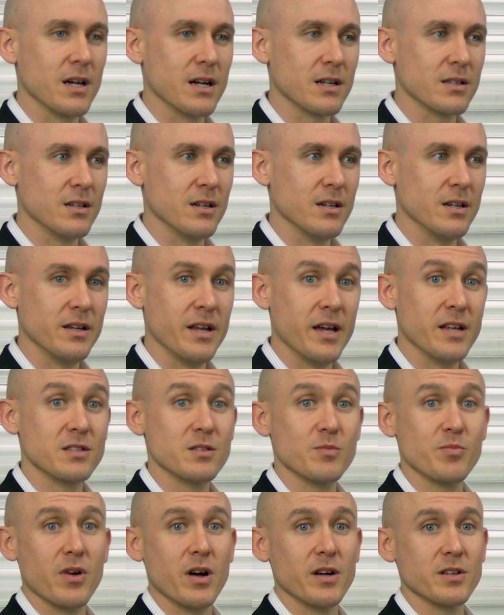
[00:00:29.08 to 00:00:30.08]
sector and
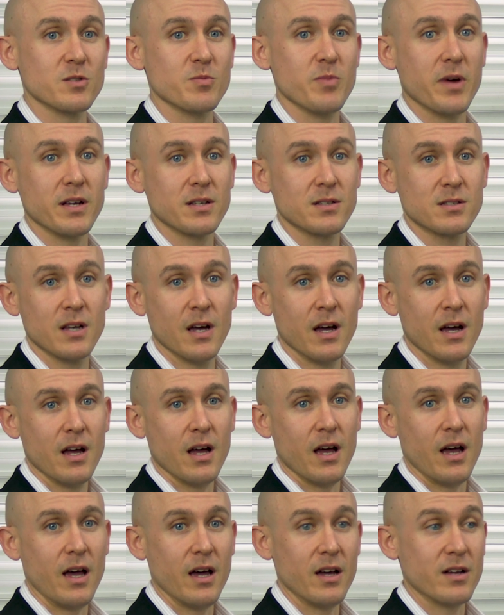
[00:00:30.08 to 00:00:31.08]
enterprise space,
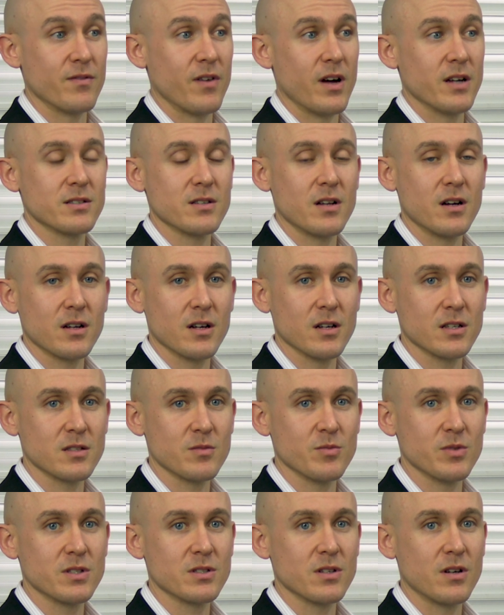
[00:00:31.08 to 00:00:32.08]
advising our
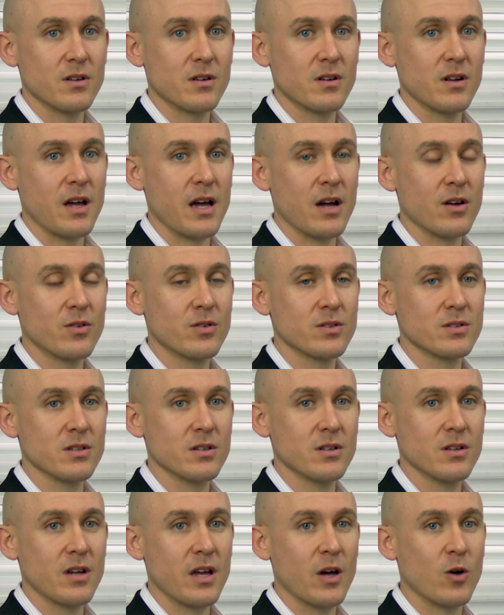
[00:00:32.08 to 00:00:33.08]
customers on how
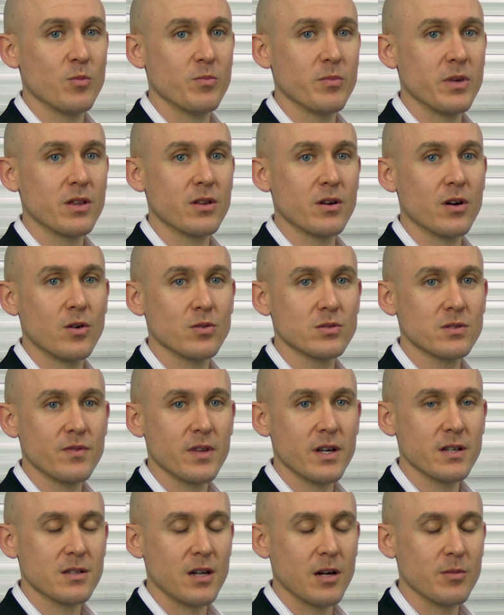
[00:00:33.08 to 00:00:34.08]
to help meet the goals of
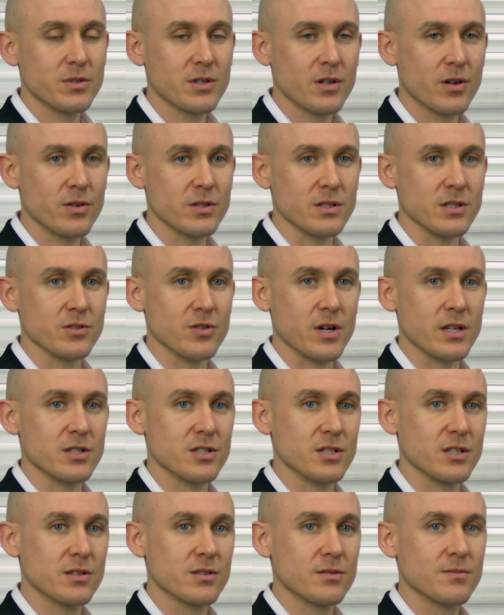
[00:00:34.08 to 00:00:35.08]
their cybersecurity
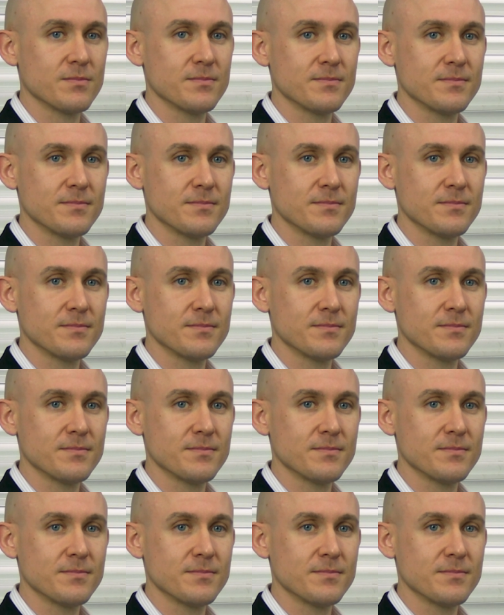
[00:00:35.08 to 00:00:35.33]
strategies.